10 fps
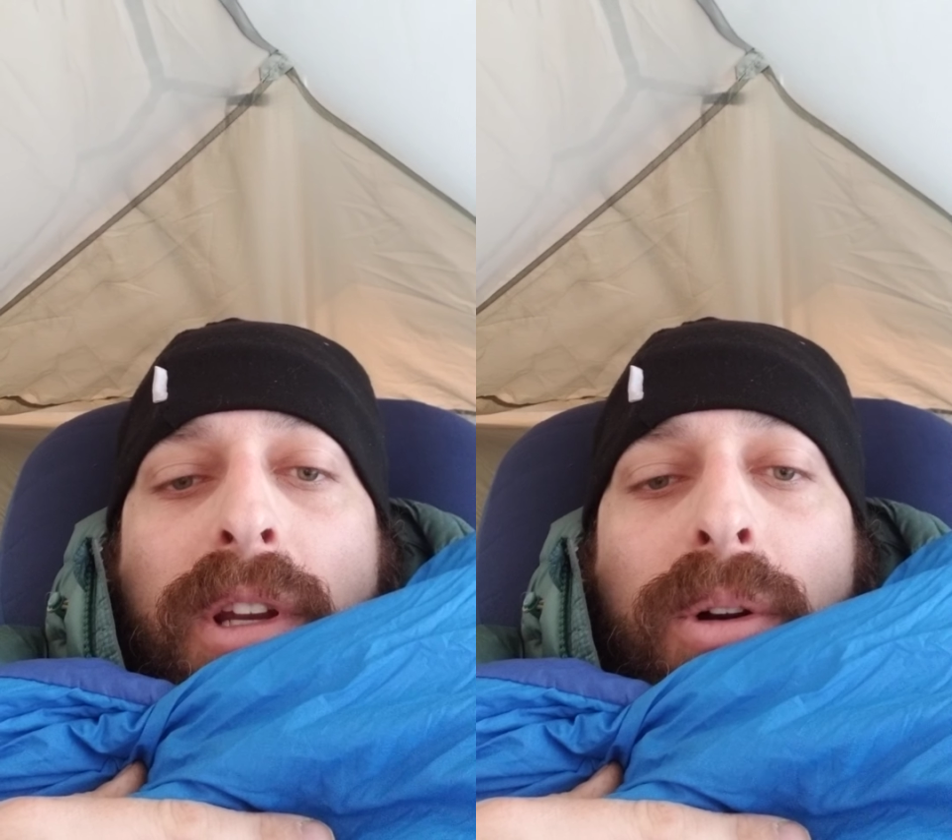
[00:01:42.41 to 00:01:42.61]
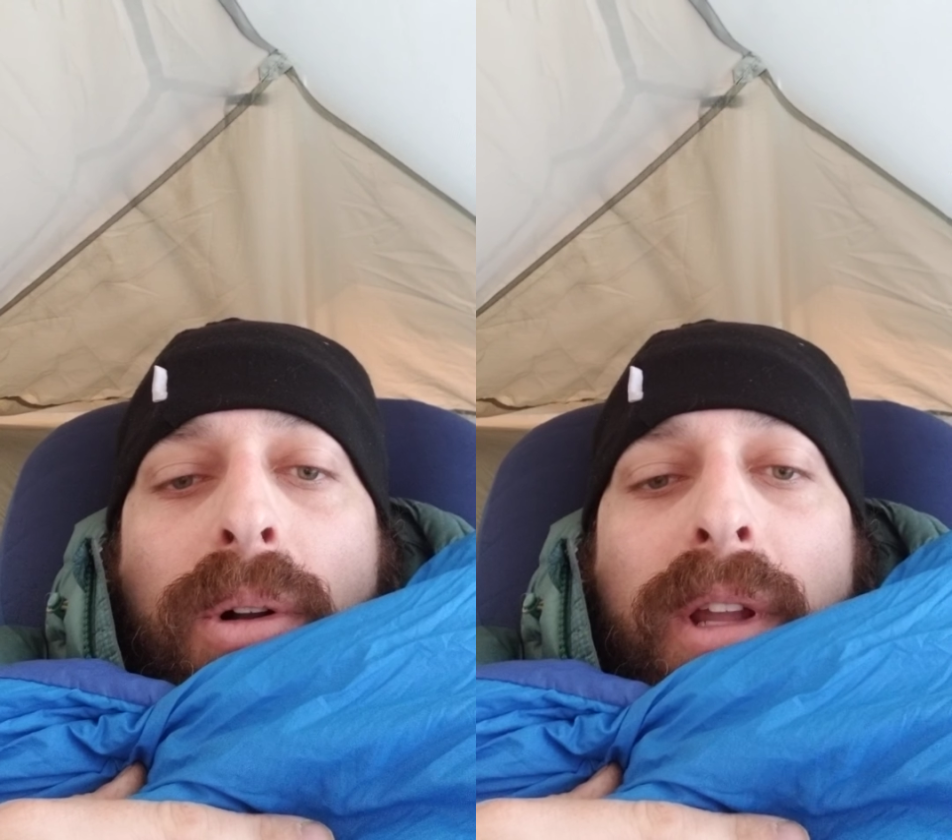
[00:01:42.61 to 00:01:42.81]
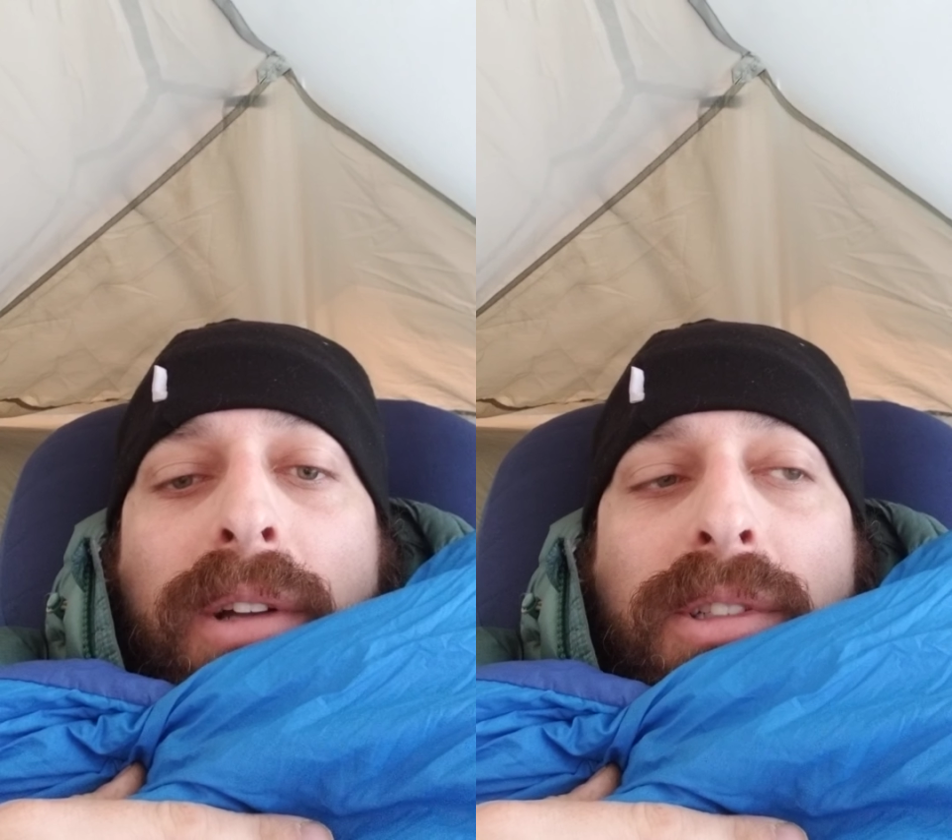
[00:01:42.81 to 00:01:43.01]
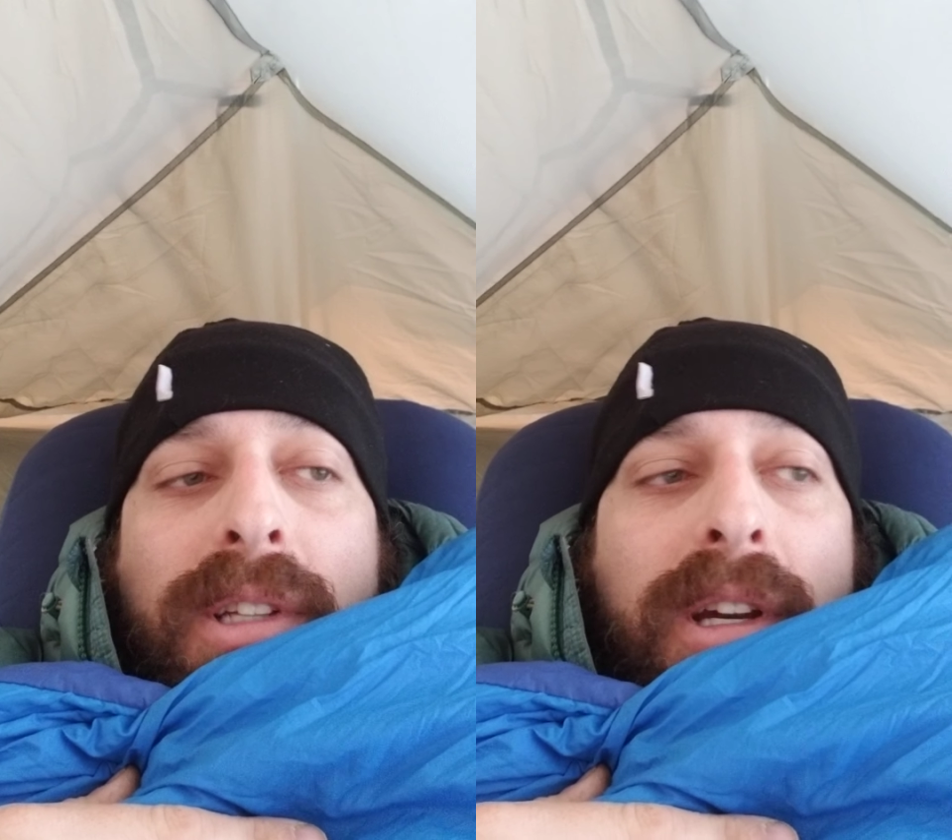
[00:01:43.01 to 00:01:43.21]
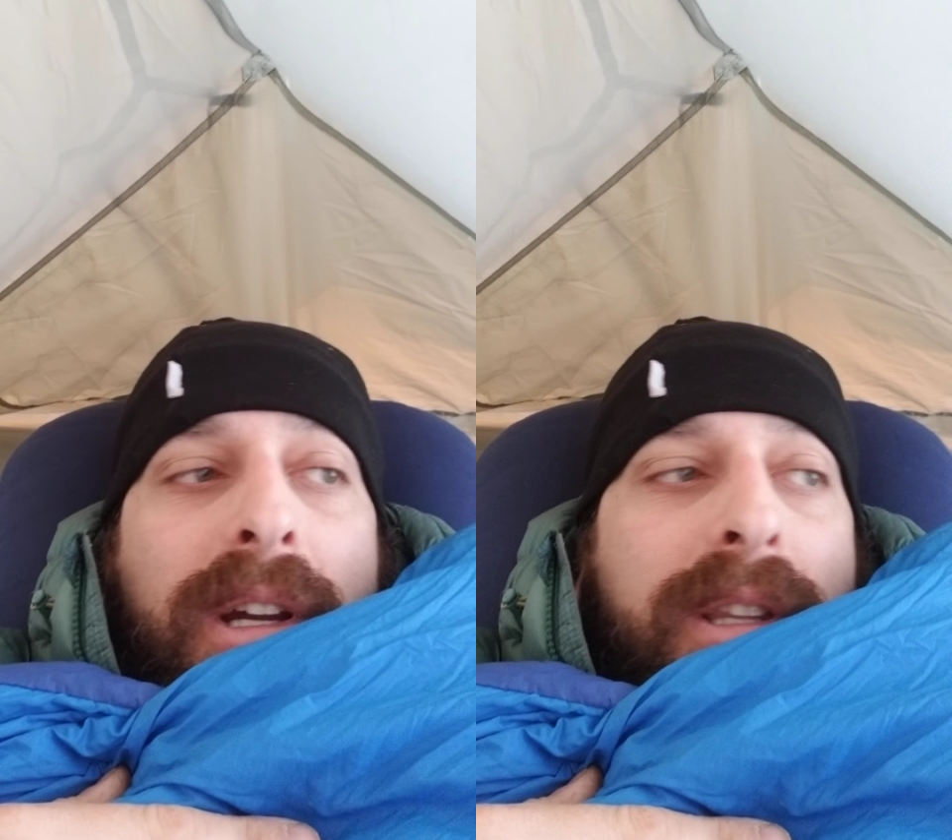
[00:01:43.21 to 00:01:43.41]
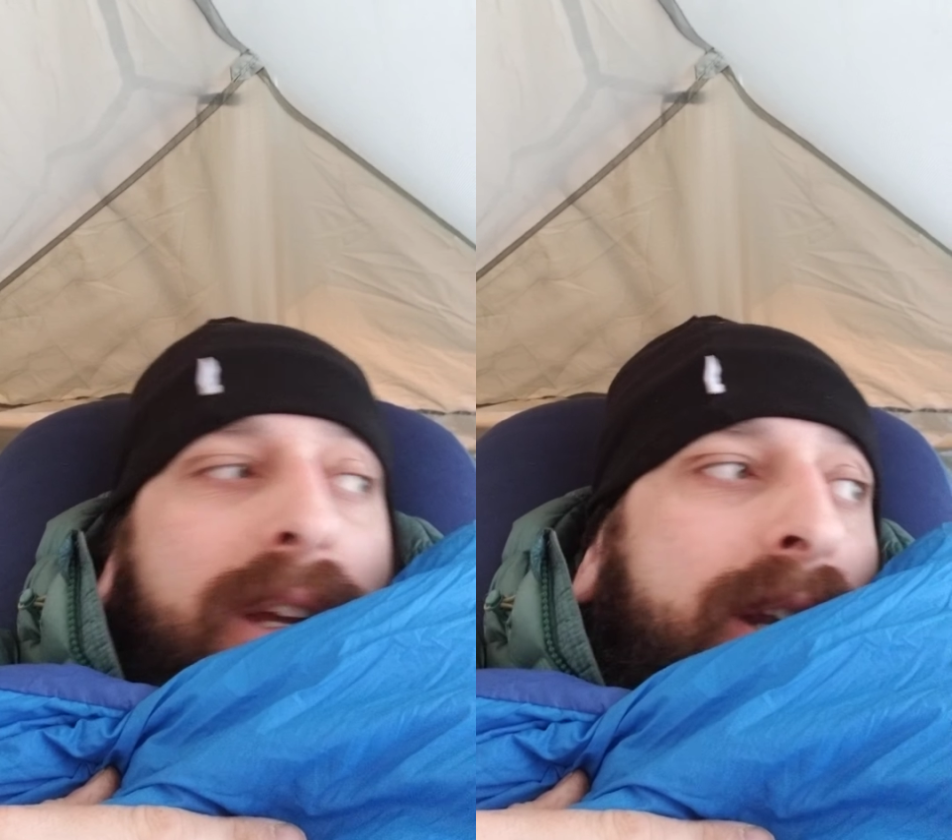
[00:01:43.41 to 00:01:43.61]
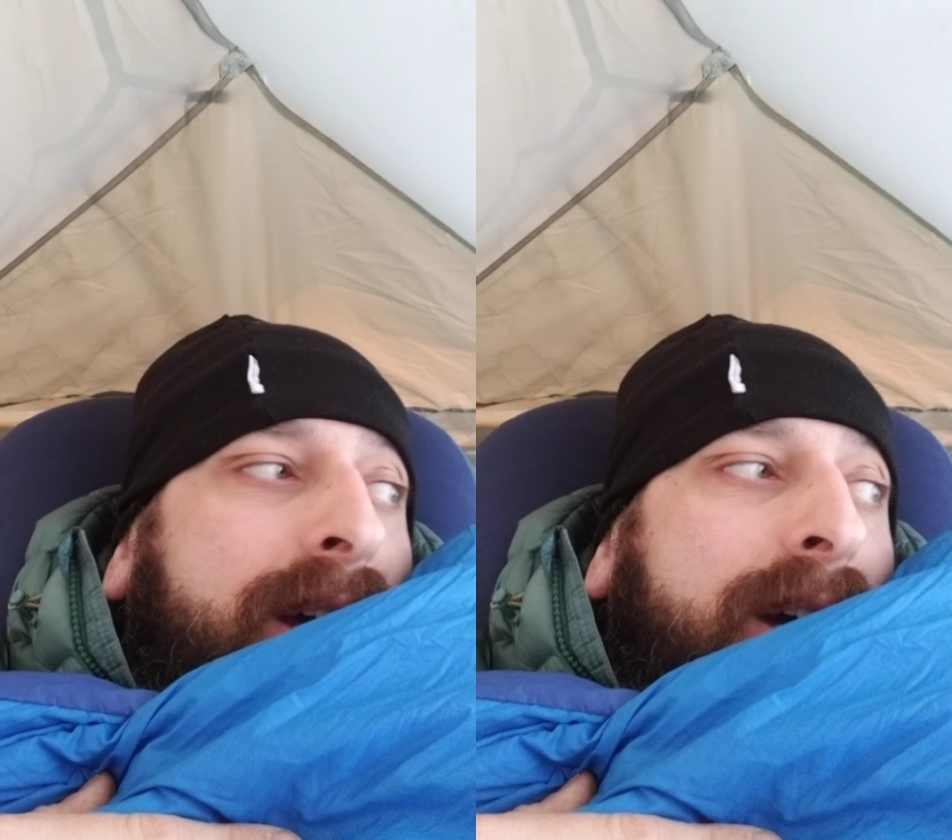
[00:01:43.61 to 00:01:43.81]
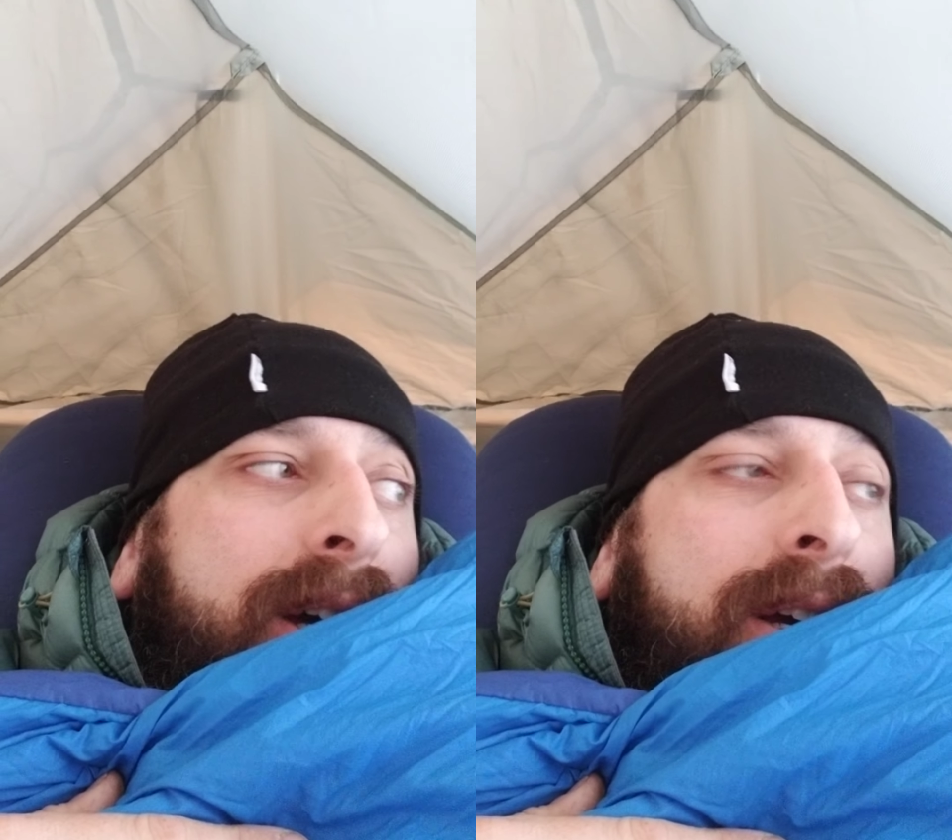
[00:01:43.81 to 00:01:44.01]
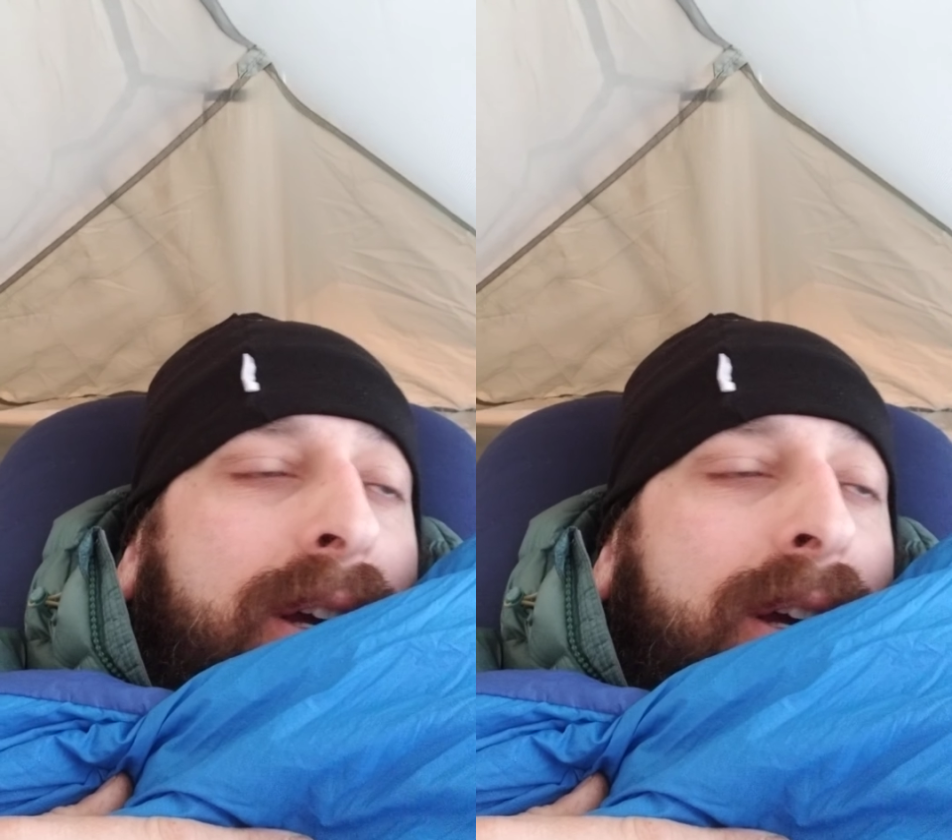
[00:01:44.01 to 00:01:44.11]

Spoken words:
cold outside, then,